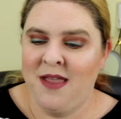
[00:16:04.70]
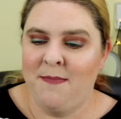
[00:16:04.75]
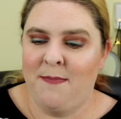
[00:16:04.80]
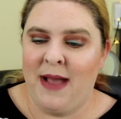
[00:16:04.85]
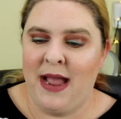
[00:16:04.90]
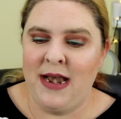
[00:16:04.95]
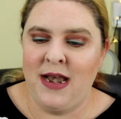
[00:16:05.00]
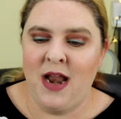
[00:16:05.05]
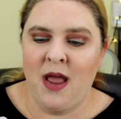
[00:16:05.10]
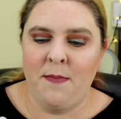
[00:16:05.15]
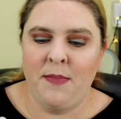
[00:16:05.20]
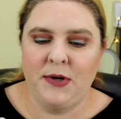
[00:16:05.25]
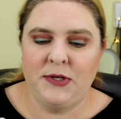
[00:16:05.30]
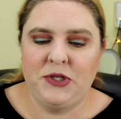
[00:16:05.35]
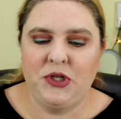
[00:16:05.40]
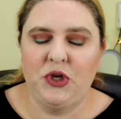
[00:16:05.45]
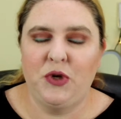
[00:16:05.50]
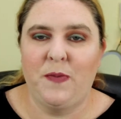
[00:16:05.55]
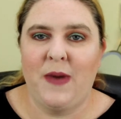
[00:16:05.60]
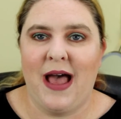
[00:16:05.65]
My number
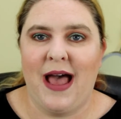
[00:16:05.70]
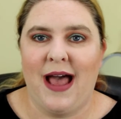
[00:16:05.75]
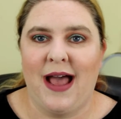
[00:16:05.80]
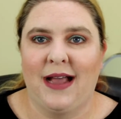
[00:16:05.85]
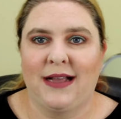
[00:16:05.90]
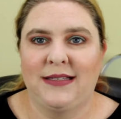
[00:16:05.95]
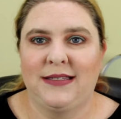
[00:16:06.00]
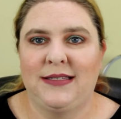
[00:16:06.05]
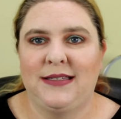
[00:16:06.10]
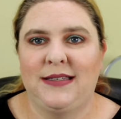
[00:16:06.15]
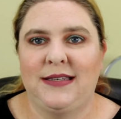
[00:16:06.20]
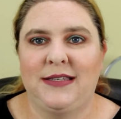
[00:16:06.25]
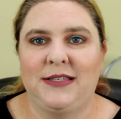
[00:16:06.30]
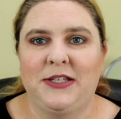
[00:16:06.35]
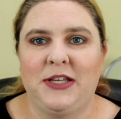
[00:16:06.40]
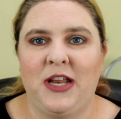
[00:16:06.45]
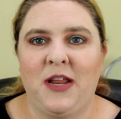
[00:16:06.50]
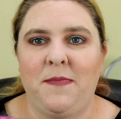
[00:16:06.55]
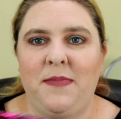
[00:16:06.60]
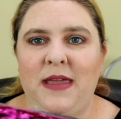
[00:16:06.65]
2 box is
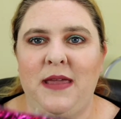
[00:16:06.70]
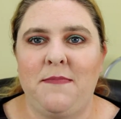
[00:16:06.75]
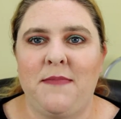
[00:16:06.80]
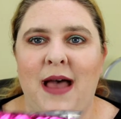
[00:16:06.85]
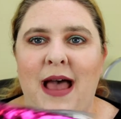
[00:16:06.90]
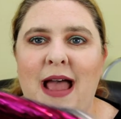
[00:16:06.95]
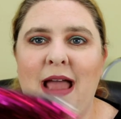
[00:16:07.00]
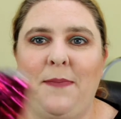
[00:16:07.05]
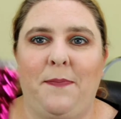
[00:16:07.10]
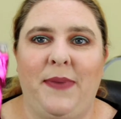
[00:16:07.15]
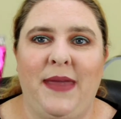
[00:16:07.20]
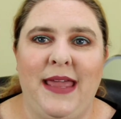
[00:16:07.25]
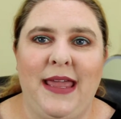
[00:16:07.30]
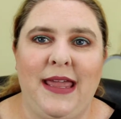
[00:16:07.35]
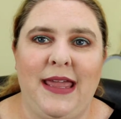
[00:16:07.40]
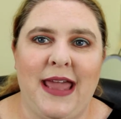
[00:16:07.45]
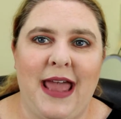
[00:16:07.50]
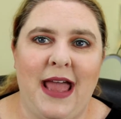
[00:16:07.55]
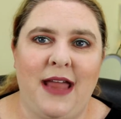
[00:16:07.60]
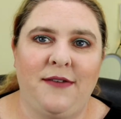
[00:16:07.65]
going to be my
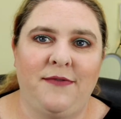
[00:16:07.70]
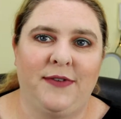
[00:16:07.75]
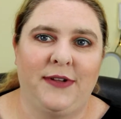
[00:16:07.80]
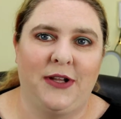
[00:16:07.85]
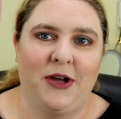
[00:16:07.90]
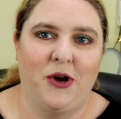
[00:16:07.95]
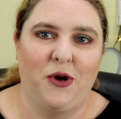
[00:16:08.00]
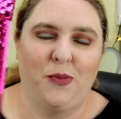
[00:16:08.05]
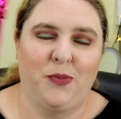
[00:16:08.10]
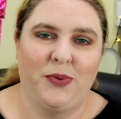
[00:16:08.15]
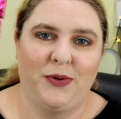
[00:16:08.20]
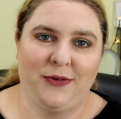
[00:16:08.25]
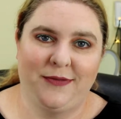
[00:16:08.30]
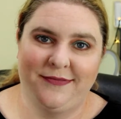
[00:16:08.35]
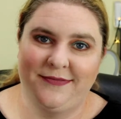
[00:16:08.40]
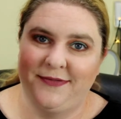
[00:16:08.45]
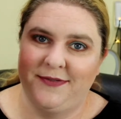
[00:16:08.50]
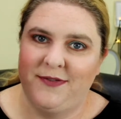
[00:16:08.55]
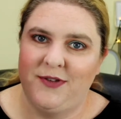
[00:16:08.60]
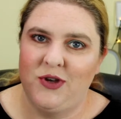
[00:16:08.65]
pink envelope.
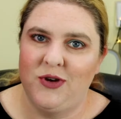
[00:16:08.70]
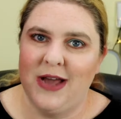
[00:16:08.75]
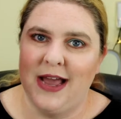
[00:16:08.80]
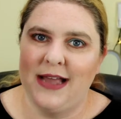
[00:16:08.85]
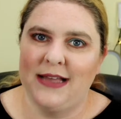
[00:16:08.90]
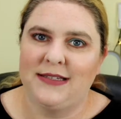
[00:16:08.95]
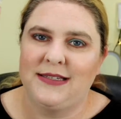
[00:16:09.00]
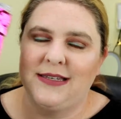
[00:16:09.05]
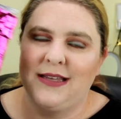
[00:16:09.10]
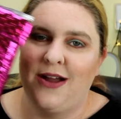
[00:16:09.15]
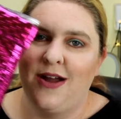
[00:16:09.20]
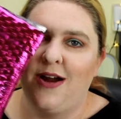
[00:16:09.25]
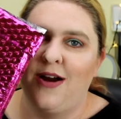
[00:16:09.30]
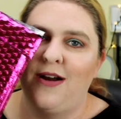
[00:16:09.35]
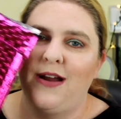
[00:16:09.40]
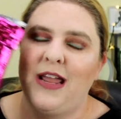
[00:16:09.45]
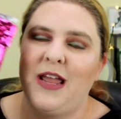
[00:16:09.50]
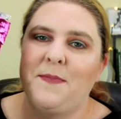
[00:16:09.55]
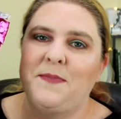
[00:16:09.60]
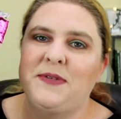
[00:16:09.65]
If you guys
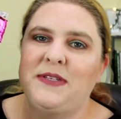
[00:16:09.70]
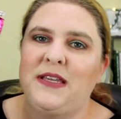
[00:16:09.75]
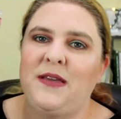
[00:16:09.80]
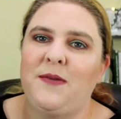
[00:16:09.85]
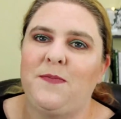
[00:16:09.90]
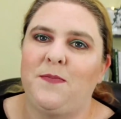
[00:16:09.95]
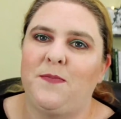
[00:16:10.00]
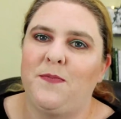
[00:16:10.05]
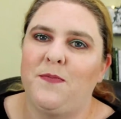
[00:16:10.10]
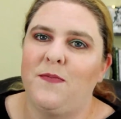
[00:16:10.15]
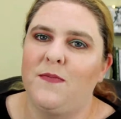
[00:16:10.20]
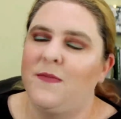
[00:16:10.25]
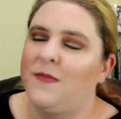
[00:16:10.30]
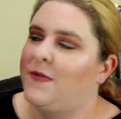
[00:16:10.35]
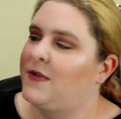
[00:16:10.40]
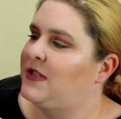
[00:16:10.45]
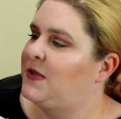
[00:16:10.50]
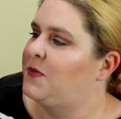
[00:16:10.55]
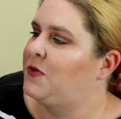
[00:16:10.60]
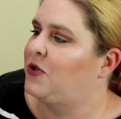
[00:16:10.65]
are Ipsy
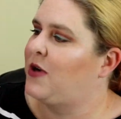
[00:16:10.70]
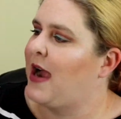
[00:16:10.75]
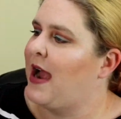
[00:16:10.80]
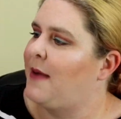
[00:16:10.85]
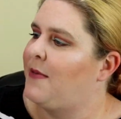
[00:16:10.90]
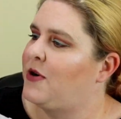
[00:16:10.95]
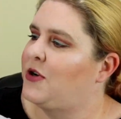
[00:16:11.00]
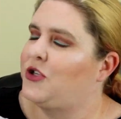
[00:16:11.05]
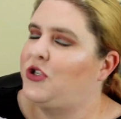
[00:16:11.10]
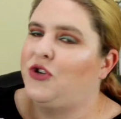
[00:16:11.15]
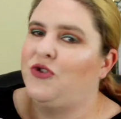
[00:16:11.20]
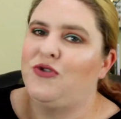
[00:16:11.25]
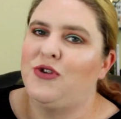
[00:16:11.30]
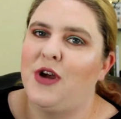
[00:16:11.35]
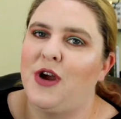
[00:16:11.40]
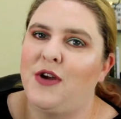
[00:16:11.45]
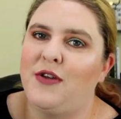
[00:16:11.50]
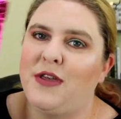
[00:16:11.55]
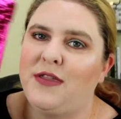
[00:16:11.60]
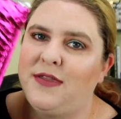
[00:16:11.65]
subscribers, you
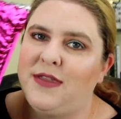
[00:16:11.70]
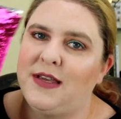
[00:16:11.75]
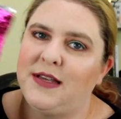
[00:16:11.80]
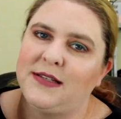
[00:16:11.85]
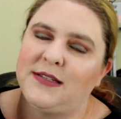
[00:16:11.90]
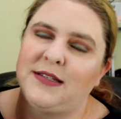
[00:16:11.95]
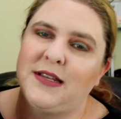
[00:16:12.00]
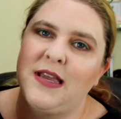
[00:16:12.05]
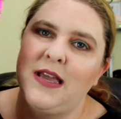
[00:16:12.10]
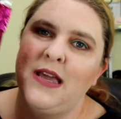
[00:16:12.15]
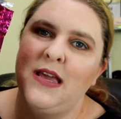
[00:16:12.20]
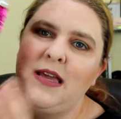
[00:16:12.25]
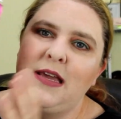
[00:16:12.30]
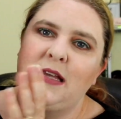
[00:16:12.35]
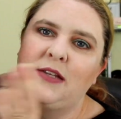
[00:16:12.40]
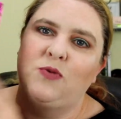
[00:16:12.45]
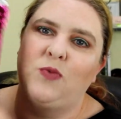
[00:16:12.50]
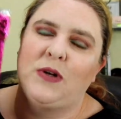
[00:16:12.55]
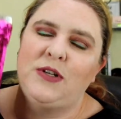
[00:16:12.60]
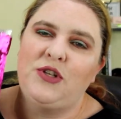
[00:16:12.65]
know that this
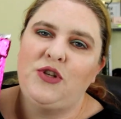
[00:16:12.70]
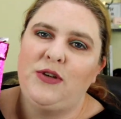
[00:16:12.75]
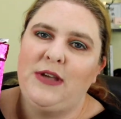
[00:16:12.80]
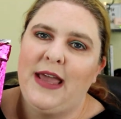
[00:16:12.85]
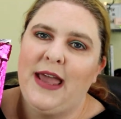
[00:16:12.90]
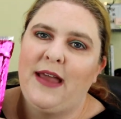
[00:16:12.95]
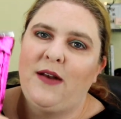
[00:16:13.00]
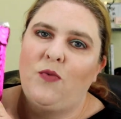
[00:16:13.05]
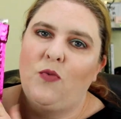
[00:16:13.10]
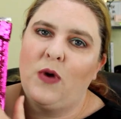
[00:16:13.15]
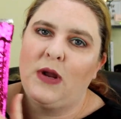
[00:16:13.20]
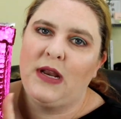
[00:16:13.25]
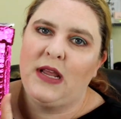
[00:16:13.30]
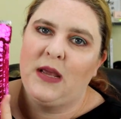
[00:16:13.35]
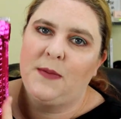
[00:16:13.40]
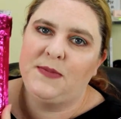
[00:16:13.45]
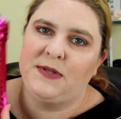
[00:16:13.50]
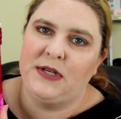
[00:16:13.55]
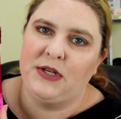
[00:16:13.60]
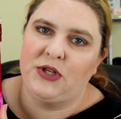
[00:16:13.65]
is what you get when
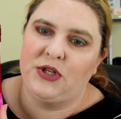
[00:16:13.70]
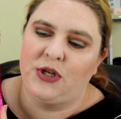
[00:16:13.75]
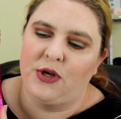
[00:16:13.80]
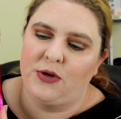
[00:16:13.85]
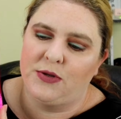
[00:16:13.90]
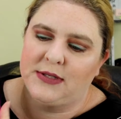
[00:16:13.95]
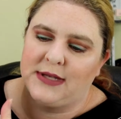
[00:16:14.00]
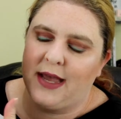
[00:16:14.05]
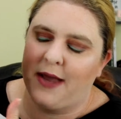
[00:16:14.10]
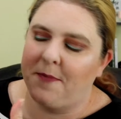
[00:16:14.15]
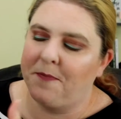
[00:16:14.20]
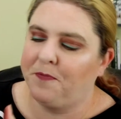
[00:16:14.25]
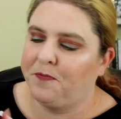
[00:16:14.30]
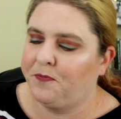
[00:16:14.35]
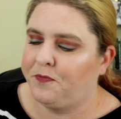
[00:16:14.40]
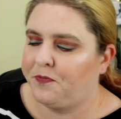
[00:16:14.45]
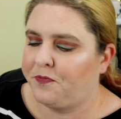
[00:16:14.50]
Ipsy shows up.